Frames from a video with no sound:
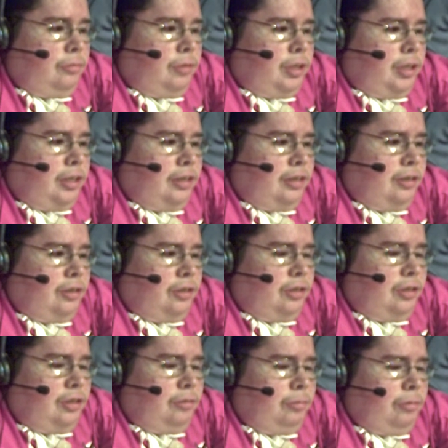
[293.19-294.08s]
And
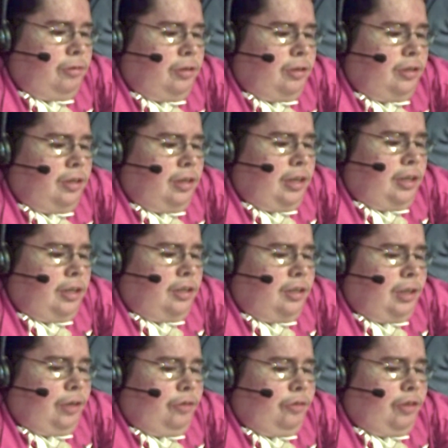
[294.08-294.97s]
tonight,
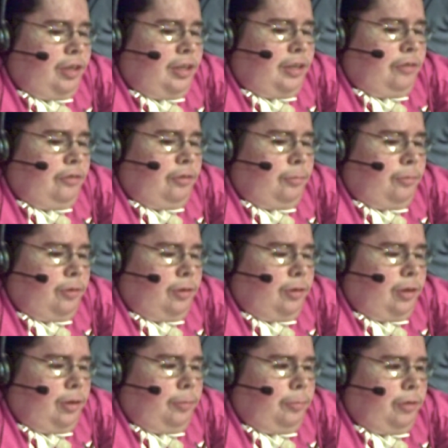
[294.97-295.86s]
Stephanie even
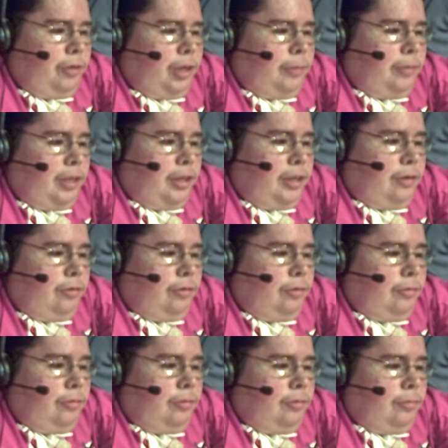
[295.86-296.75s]
blamed that on
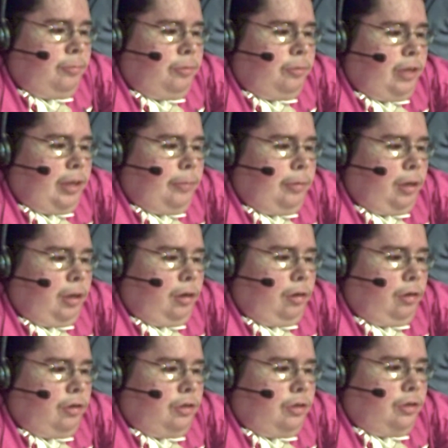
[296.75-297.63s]
Brad
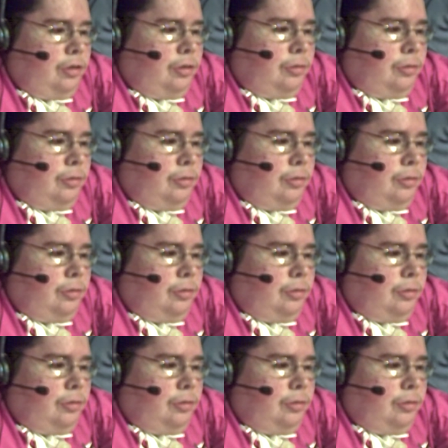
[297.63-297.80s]
Maddox,